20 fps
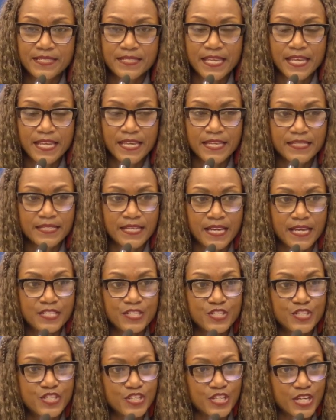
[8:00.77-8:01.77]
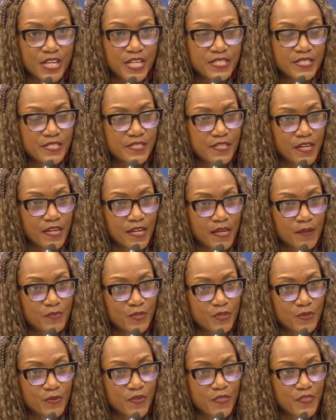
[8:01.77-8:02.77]
and not just
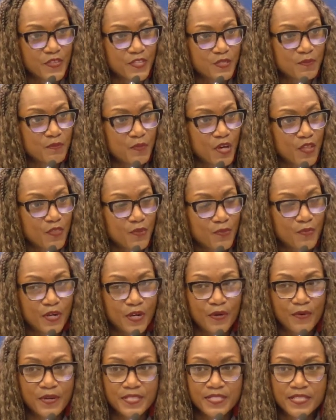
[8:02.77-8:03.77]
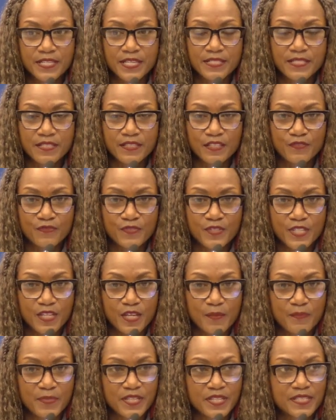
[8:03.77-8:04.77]
during this month where it's lifted
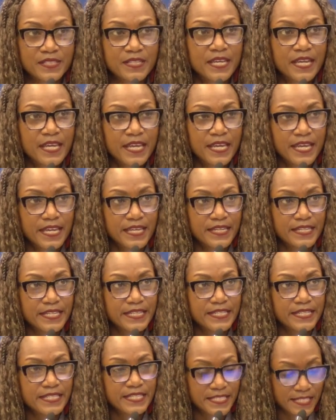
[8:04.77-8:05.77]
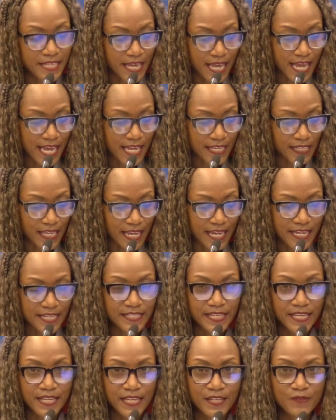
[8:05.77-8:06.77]
up and is a
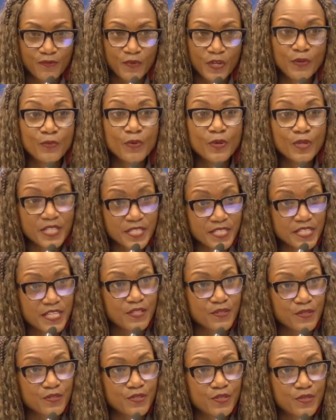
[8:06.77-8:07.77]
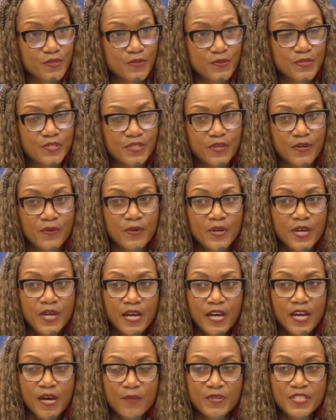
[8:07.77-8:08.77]
highlight. And we will continue to do so.
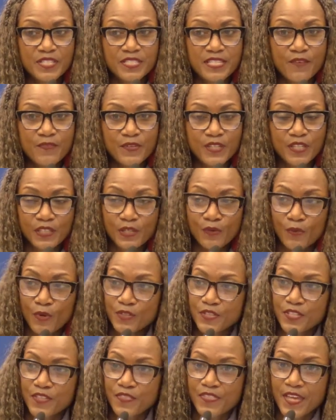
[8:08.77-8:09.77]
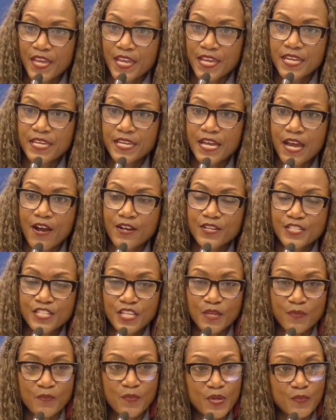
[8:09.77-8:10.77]
But definitely want to thank our
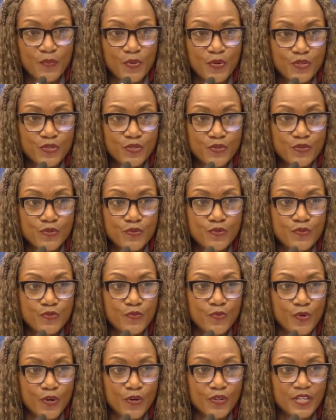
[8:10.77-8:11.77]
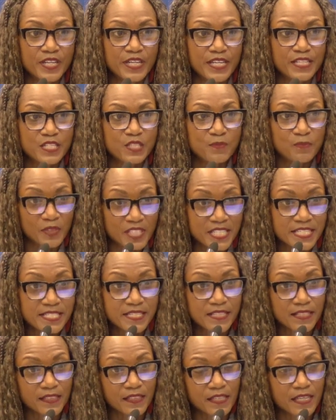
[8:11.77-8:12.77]
team members who work
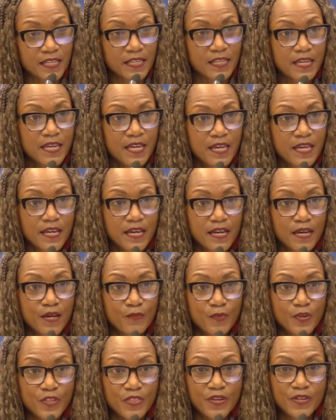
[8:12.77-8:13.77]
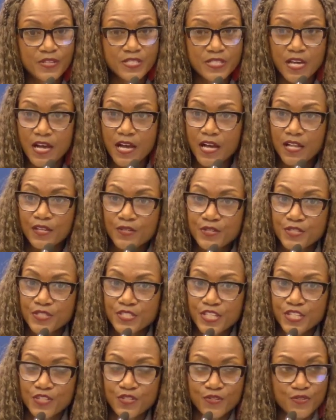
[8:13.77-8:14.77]
explicitly with our
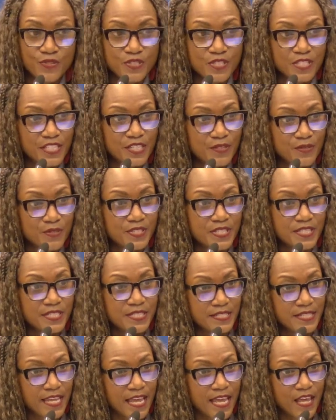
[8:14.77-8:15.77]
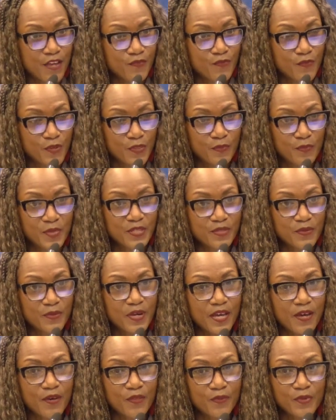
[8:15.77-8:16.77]
scholars, teachers, leaders, and staff with mental
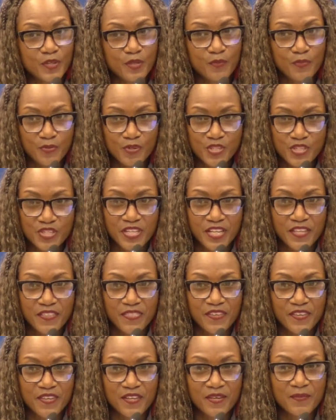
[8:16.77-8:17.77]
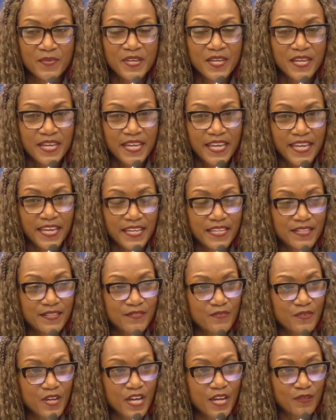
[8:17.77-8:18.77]
health. We appreciate them
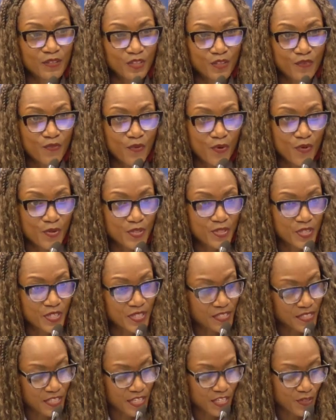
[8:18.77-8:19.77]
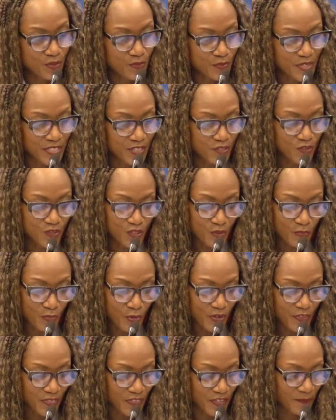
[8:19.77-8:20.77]
and look forward to continuing to
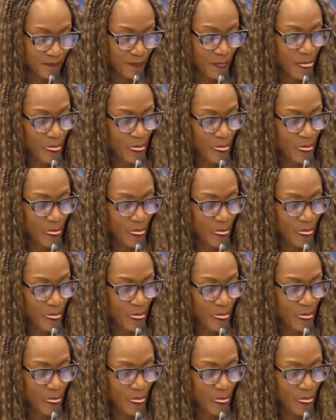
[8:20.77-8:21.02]
support them.